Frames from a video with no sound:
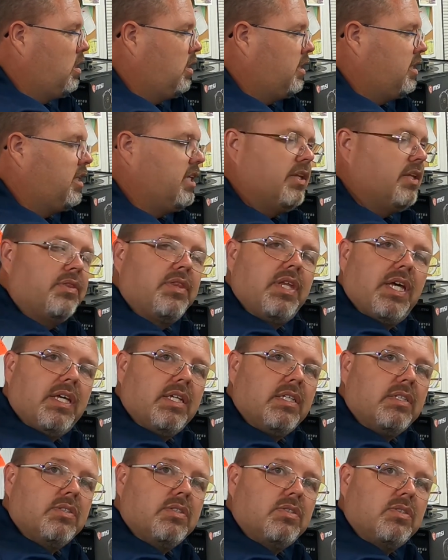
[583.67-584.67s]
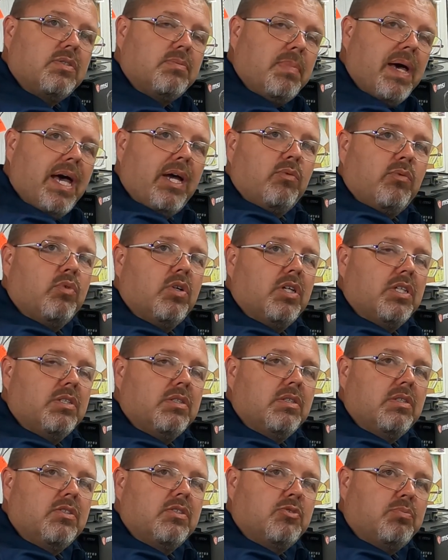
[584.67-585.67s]
get things back
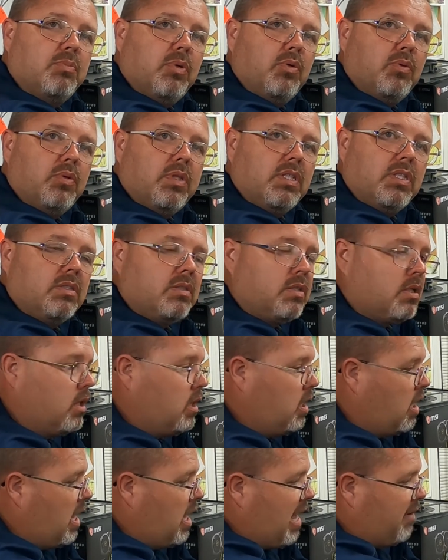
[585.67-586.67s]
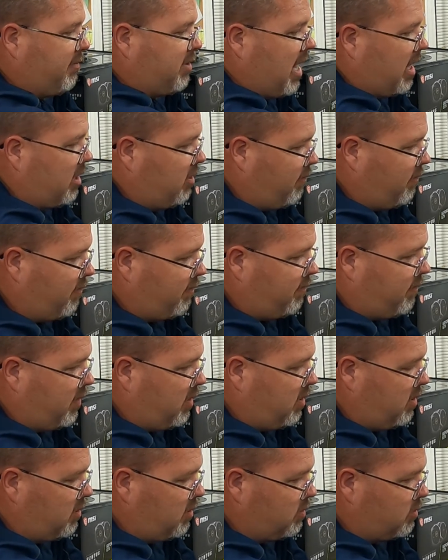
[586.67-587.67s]
running smoothly. I've got
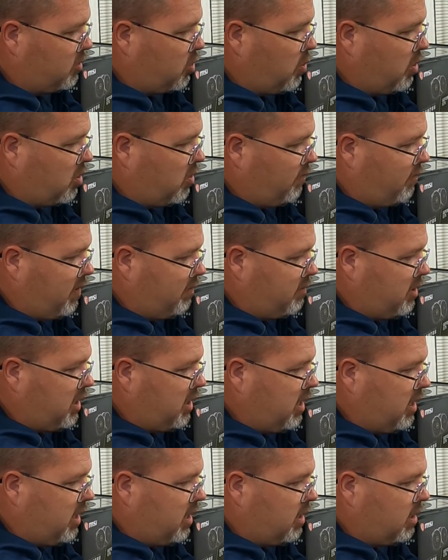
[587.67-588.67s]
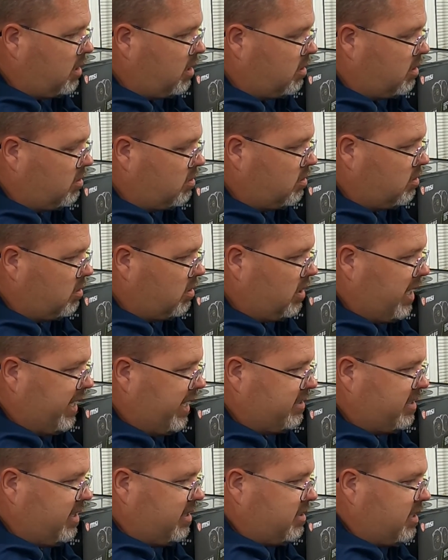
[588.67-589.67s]
a 250 gig
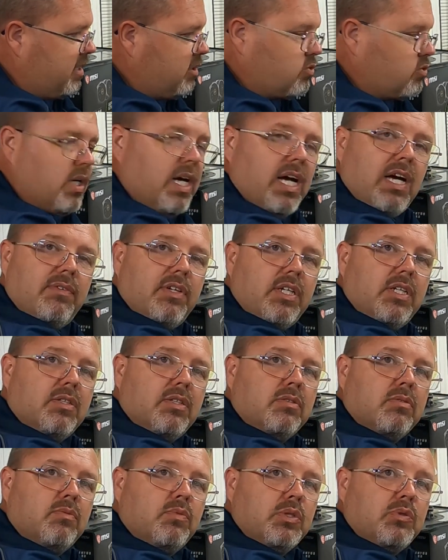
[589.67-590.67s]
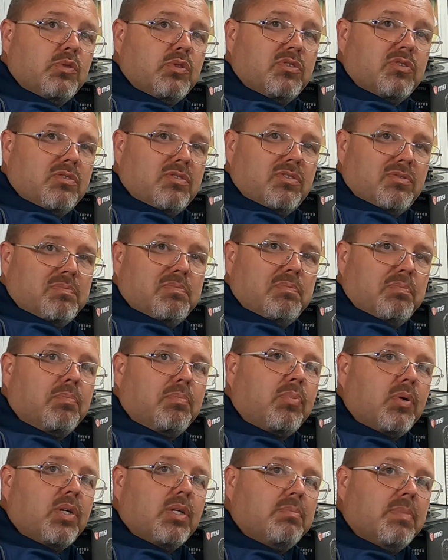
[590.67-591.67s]
SSD drive here, which was
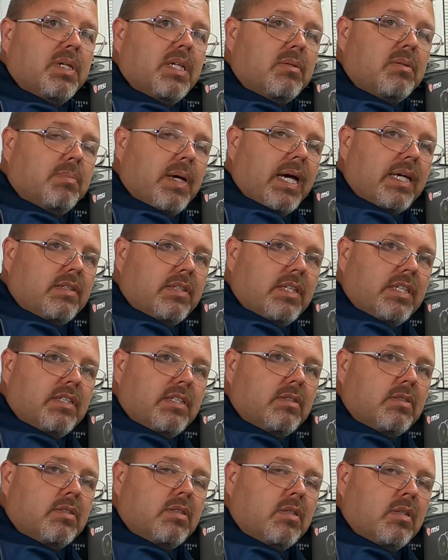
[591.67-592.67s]
pretty big back then.